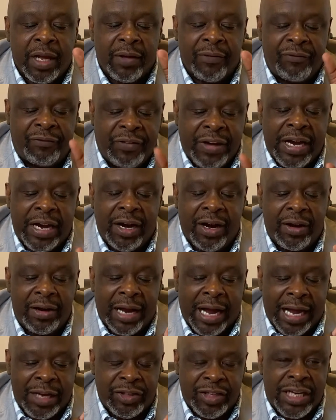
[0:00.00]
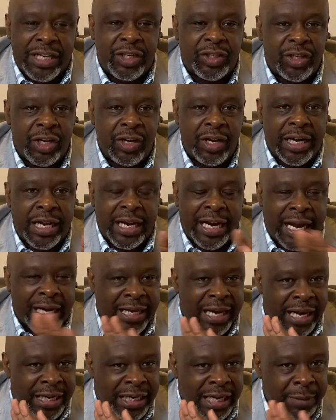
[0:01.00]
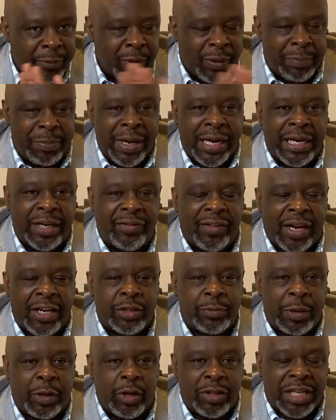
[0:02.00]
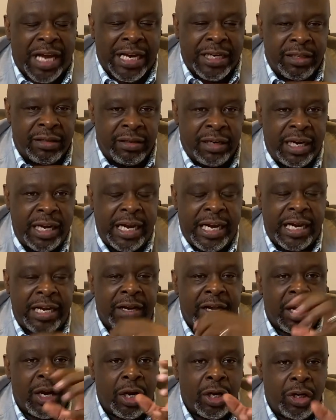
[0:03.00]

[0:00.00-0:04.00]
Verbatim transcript: Fear, I say this to you again, I, I keep repeating things because I need